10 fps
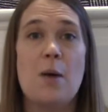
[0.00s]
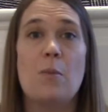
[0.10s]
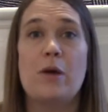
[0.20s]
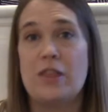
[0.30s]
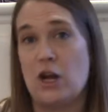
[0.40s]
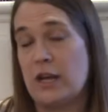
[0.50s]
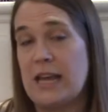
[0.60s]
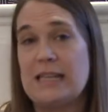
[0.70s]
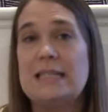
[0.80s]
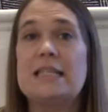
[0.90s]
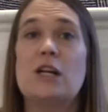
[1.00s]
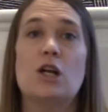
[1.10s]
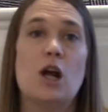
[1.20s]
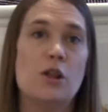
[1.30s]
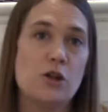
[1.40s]
with our kids and
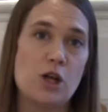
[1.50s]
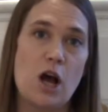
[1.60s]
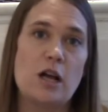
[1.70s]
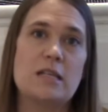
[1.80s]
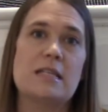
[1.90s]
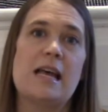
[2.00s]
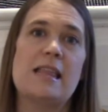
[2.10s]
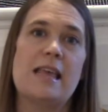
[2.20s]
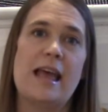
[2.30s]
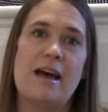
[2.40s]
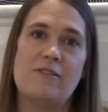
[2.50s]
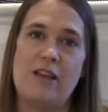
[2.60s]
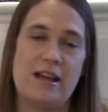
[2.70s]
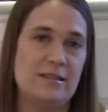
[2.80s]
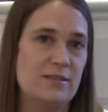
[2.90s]
our other dogs, and they have
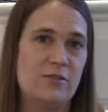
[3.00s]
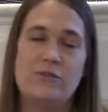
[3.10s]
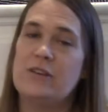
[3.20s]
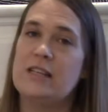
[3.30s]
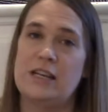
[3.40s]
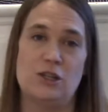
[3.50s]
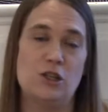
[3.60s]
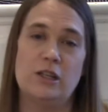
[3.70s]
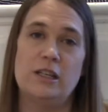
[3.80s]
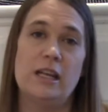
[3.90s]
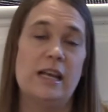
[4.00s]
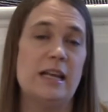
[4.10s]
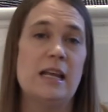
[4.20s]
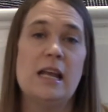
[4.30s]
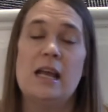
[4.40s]
lots of attention,
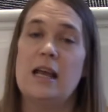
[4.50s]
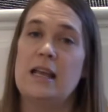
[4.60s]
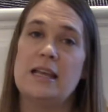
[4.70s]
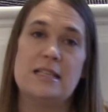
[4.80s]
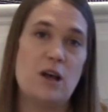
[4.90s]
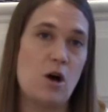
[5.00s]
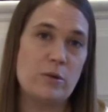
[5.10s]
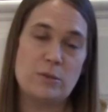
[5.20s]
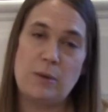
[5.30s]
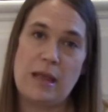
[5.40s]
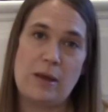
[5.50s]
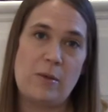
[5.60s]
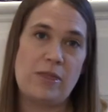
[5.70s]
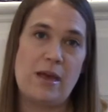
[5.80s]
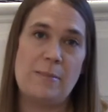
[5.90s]
and kids are always playing
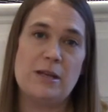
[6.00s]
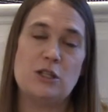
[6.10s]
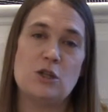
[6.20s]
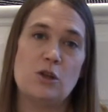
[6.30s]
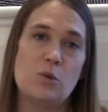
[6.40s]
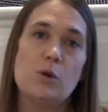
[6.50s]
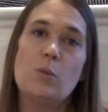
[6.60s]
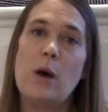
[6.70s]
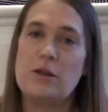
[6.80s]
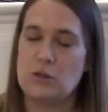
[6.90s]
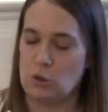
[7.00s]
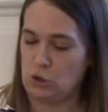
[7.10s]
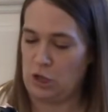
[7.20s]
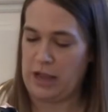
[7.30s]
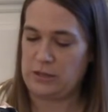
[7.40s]
with them, and so they're real well
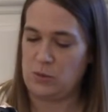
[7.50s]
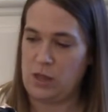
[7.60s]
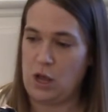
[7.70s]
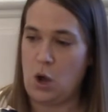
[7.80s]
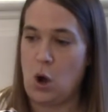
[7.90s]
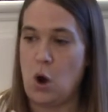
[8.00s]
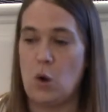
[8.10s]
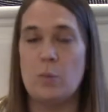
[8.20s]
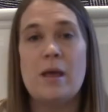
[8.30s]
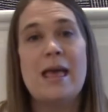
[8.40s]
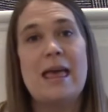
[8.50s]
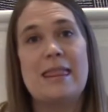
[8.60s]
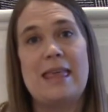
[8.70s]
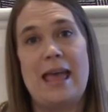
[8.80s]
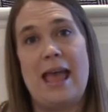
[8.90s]
socialized when they go home.
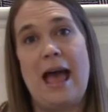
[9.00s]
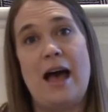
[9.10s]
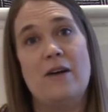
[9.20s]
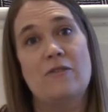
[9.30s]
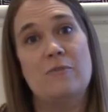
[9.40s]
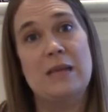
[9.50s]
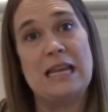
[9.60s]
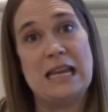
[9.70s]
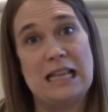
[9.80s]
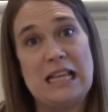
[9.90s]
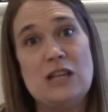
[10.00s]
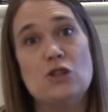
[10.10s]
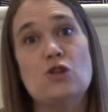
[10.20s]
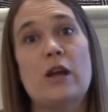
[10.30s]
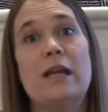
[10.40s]
They have beginning
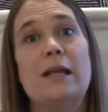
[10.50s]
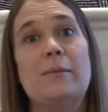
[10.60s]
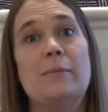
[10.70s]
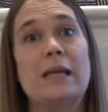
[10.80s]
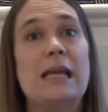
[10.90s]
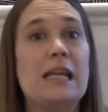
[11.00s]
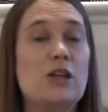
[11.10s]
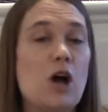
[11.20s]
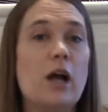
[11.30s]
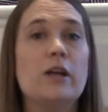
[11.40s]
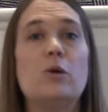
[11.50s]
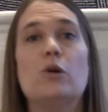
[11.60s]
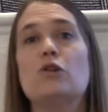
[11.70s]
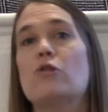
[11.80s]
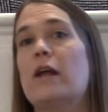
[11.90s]
leash training, beginning doggy
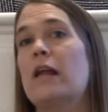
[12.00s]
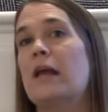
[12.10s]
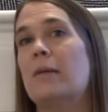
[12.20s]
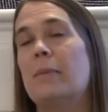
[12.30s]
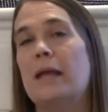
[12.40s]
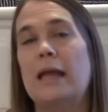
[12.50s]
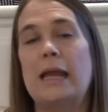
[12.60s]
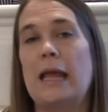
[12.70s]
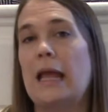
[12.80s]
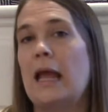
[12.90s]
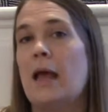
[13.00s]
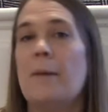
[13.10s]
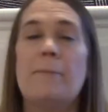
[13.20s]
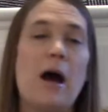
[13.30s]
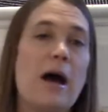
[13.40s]
door training, beginning
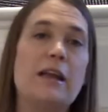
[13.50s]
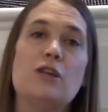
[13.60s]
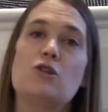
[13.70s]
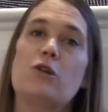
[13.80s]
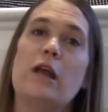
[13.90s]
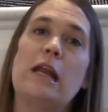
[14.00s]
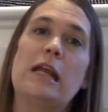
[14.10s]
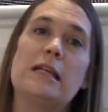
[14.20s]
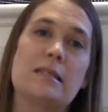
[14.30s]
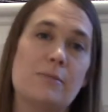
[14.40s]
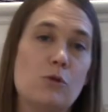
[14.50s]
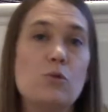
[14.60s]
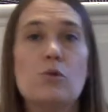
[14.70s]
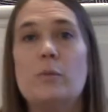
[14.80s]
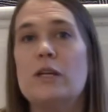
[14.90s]
potty training, some
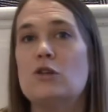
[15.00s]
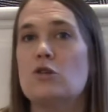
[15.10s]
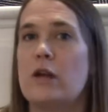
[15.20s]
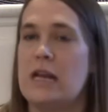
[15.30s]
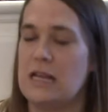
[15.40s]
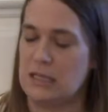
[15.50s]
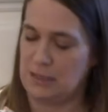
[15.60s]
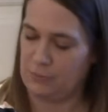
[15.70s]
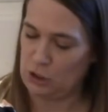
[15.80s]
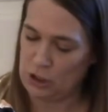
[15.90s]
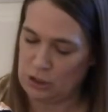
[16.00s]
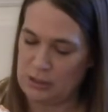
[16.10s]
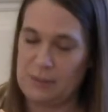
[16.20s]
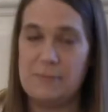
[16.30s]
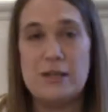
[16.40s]
grooming training, some gentle
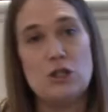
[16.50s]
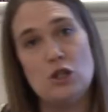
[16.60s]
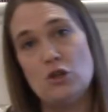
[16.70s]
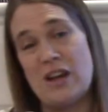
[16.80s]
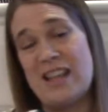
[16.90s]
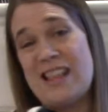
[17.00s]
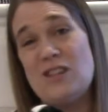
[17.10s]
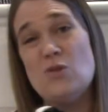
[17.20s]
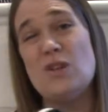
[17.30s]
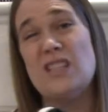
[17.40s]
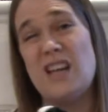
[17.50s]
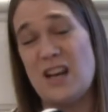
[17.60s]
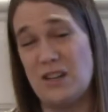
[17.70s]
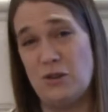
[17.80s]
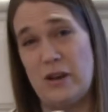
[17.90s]
submission training. They do a
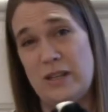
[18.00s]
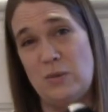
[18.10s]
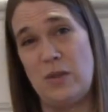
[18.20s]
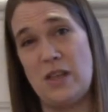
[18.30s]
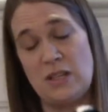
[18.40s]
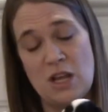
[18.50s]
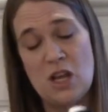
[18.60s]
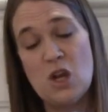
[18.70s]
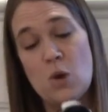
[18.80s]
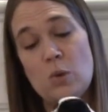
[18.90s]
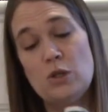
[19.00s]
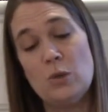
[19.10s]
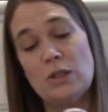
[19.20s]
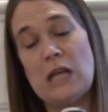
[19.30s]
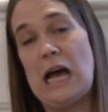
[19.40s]
ton of trainings with us. We
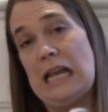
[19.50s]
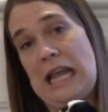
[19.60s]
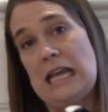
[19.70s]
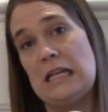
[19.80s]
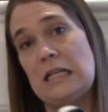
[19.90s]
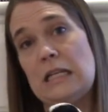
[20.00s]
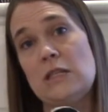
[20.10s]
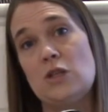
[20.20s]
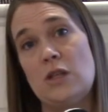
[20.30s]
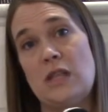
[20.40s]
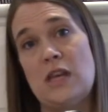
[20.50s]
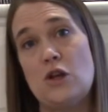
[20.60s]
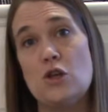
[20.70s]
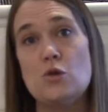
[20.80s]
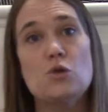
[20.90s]
do a lot of handling so that
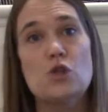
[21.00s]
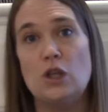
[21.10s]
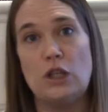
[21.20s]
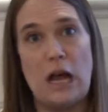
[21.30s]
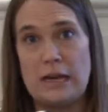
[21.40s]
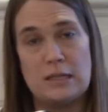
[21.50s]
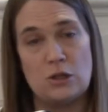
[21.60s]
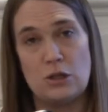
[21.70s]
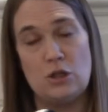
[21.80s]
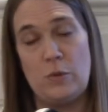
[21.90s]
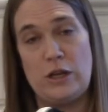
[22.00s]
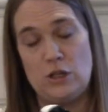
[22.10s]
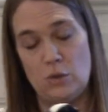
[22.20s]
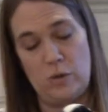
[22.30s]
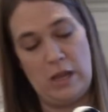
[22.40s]
they're used to a lot of
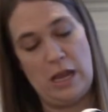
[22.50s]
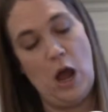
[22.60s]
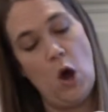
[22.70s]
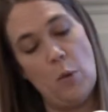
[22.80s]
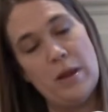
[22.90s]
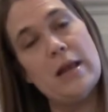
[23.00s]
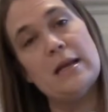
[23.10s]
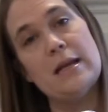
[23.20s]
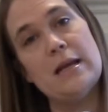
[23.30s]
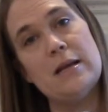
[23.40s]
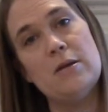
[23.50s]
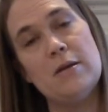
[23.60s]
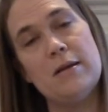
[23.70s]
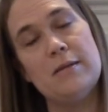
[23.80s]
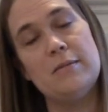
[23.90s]
situations when they get home, and
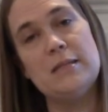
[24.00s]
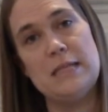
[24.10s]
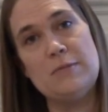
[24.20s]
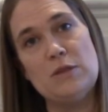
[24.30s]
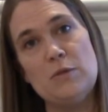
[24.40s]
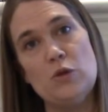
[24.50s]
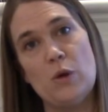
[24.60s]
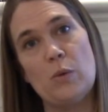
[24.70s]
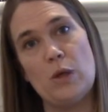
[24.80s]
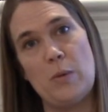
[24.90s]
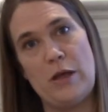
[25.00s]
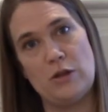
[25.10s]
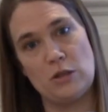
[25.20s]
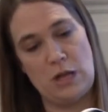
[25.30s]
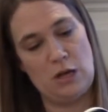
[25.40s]
it seems to be doing really well.
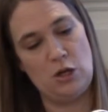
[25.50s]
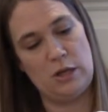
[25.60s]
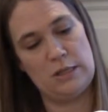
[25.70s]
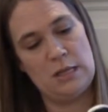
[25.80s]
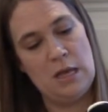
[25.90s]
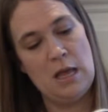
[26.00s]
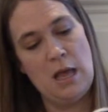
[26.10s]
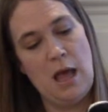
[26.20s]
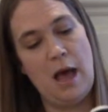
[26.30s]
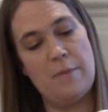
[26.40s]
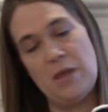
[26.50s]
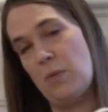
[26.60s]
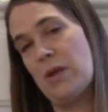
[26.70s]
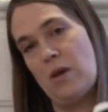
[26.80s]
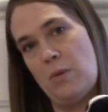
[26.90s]
There's a lot of dogs
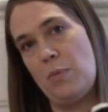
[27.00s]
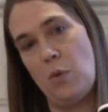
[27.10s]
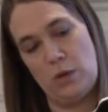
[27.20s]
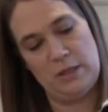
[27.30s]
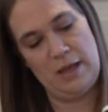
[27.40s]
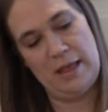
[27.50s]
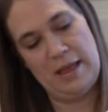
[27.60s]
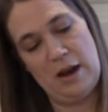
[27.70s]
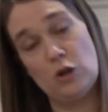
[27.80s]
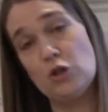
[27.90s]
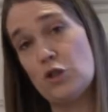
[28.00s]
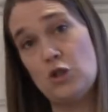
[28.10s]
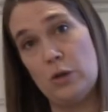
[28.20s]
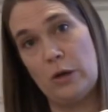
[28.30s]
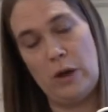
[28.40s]
that we get reports that are
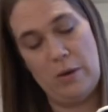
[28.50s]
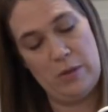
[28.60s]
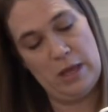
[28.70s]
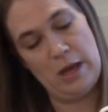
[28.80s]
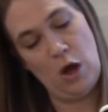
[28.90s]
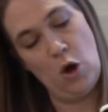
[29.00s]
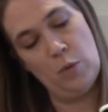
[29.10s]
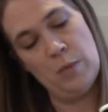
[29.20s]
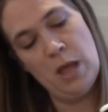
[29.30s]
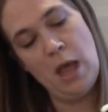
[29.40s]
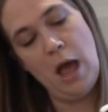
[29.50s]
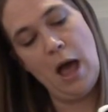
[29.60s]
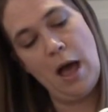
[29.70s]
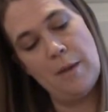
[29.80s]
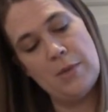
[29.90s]
just doing great when they get home.
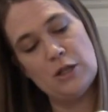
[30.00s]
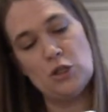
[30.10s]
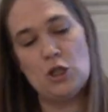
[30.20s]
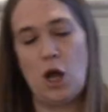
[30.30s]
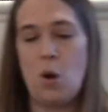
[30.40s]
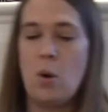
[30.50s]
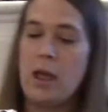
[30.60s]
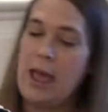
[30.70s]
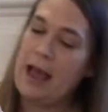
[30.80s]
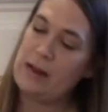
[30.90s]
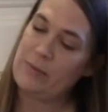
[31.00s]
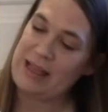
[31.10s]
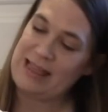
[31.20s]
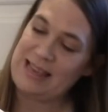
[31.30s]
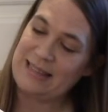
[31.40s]
So
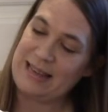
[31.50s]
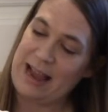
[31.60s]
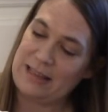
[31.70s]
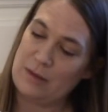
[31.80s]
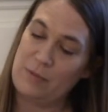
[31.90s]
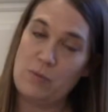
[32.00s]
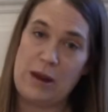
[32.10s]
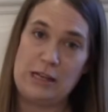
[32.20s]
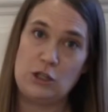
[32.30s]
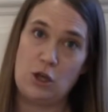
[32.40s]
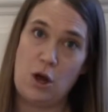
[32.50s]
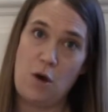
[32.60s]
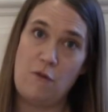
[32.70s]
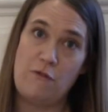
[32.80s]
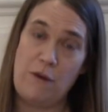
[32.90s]
anyway, these guys will be ready to
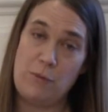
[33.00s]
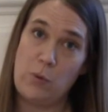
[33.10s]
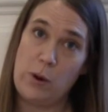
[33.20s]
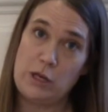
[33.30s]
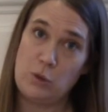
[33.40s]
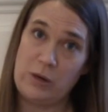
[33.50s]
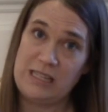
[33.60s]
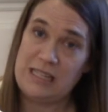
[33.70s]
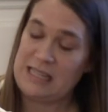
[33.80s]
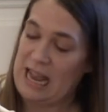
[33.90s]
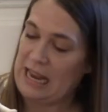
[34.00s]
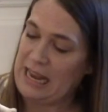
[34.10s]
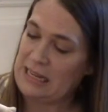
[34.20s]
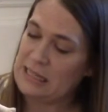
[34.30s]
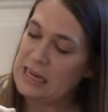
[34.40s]
go February
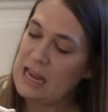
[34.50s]
22nd.